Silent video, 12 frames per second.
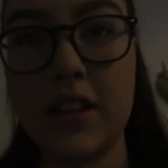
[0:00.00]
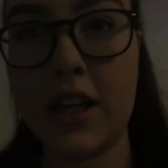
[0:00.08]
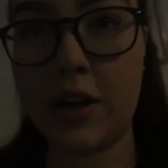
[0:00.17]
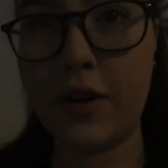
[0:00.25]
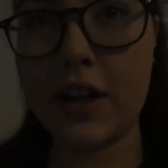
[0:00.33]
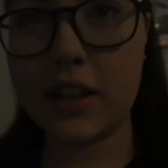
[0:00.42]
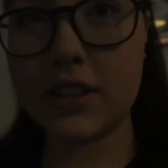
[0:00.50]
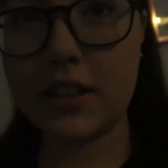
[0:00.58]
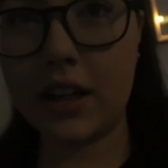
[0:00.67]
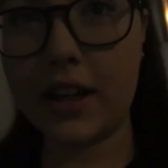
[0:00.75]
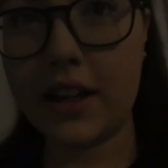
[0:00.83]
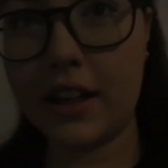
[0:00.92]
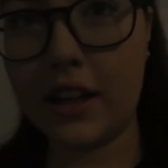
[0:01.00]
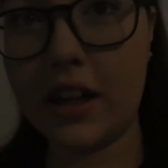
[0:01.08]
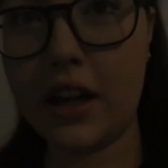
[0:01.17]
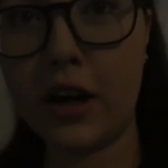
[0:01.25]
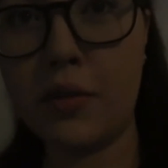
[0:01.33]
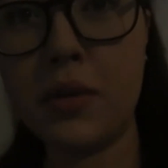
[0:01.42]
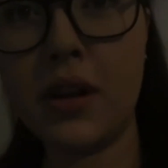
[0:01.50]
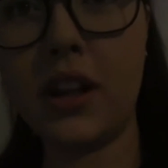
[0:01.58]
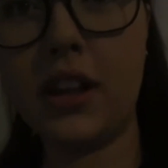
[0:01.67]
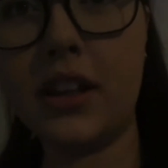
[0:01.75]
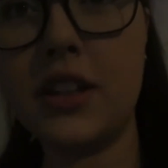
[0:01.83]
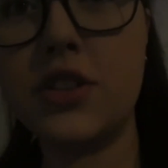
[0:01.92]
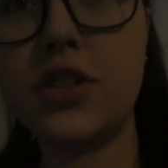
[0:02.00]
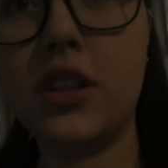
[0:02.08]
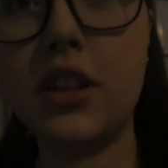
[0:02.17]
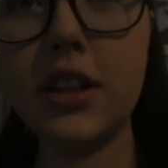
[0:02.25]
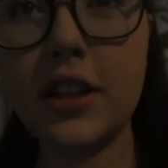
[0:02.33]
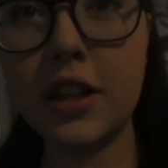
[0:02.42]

how excited I am, literally.